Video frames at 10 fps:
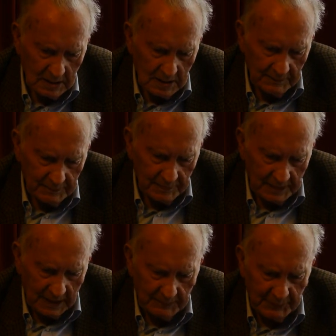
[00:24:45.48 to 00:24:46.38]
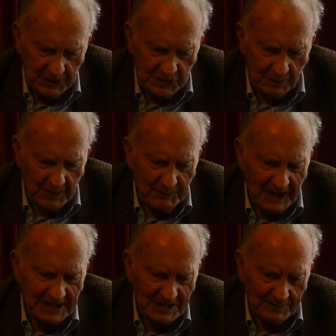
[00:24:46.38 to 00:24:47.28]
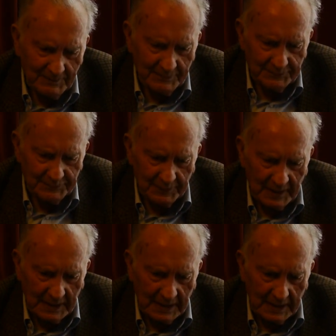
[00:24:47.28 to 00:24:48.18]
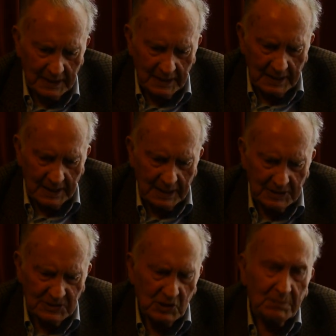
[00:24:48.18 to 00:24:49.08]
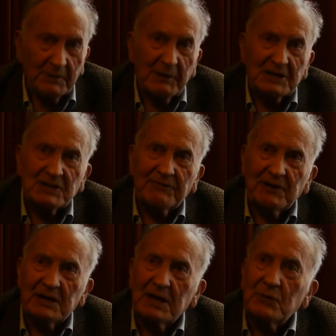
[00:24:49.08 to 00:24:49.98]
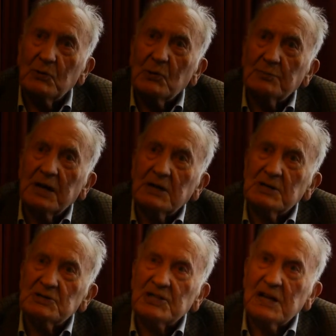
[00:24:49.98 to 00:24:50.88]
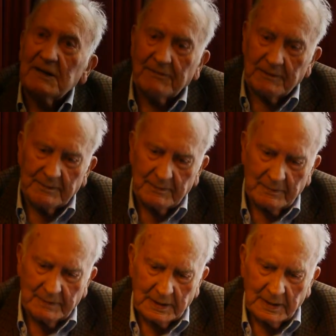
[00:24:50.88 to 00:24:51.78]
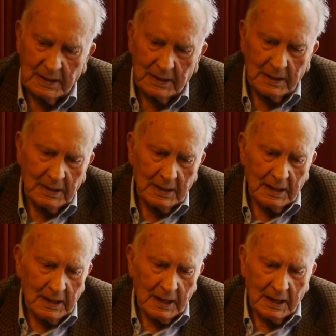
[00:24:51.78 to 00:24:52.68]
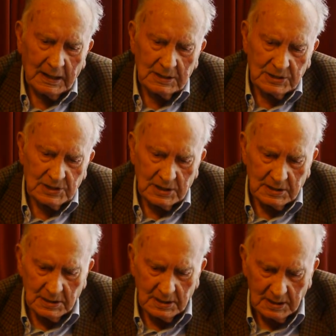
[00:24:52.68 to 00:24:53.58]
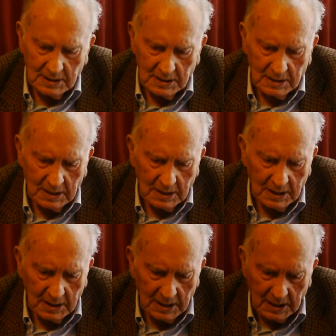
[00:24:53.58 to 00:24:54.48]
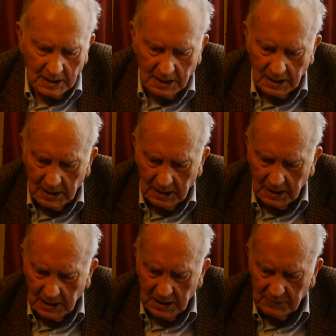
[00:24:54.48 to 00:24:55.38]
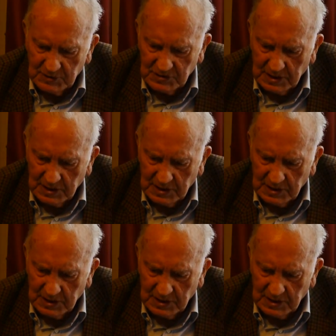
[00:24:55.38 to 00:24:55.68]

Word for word: Okay. But he took me back to it took me back to Fair Hill Road where I used to live. Yeah. Mm. And uh, Brilliant. It was.